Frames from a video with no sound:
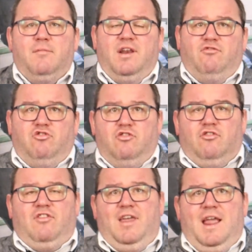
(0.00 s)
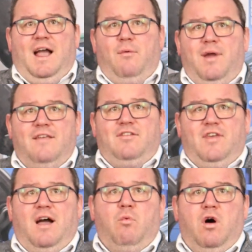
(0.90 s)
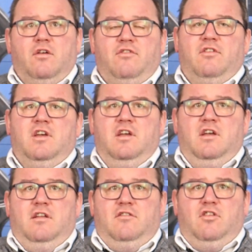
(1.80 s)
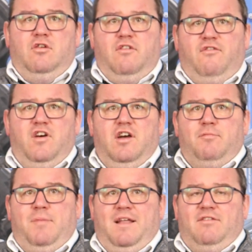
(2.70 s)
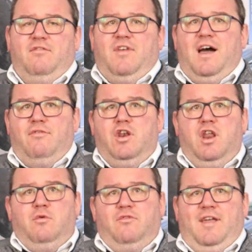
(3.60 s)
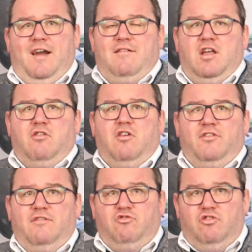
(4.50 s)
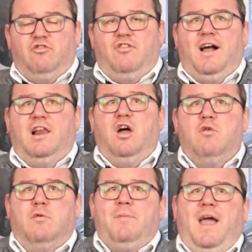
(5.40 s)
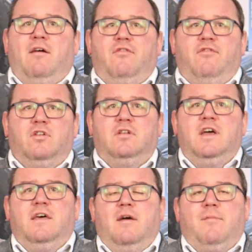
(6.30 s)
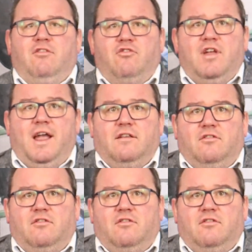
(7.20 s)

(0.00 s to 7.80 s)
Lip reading: But if just seeing how easy that was to do the first bits of that and the notes carrying across, if just that alone would be helpful, then make sure you get in